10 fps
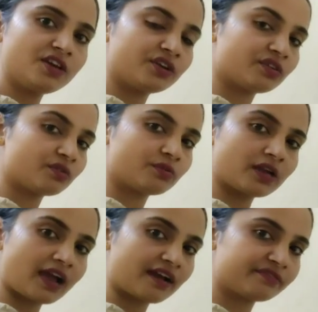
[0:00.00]
You don't
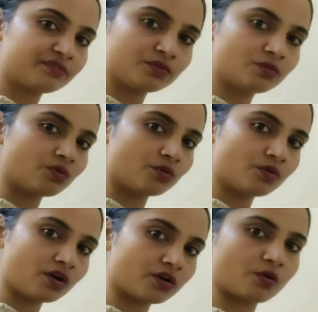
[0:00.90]
have to go
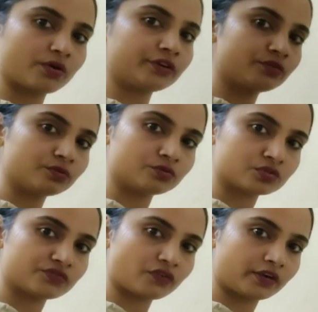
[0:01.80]
according to
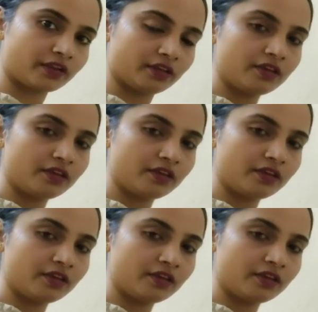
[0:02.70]
those 40.